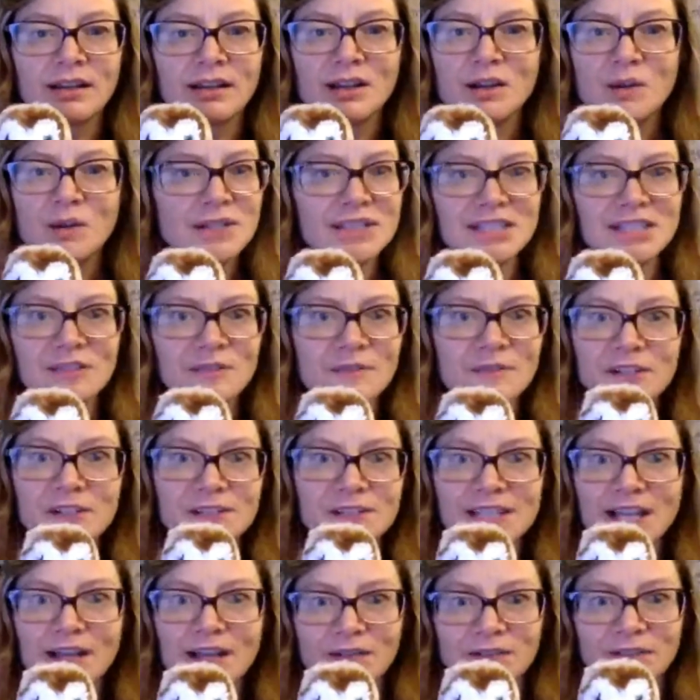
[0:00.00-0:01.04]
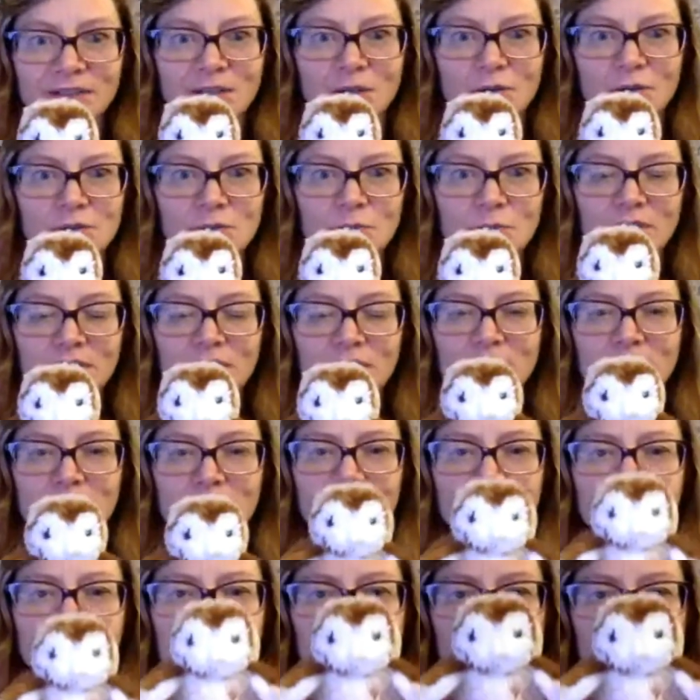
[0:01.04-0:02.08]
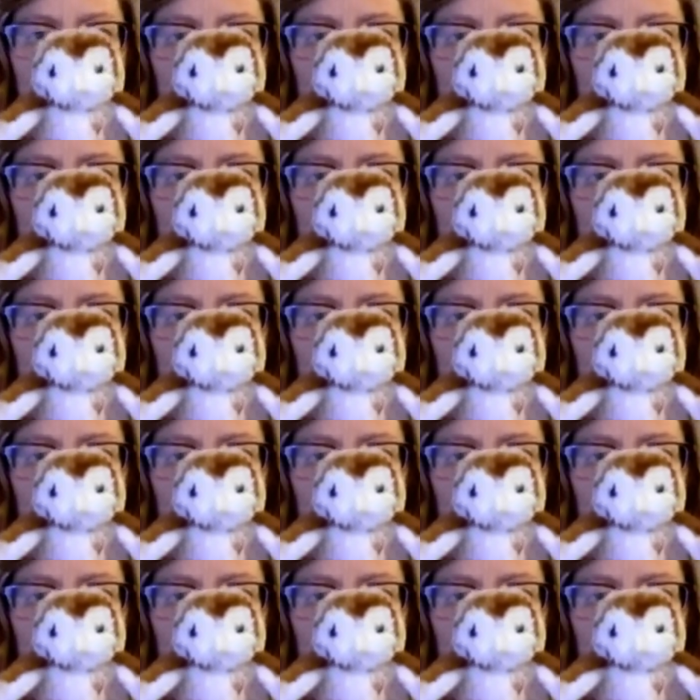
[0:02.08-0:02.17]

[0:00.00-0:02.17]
What's the first sound in those words?